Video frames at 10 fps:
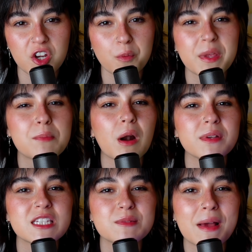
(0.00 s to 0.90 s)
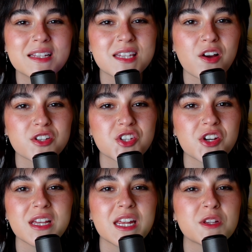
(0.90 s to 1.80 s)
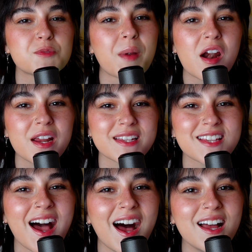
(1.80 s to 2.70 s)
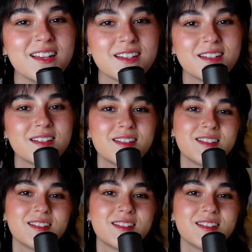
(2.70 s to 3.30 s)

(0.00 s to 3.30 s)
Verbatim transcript: Your pee probably smells now because you're eating asparagus, huh?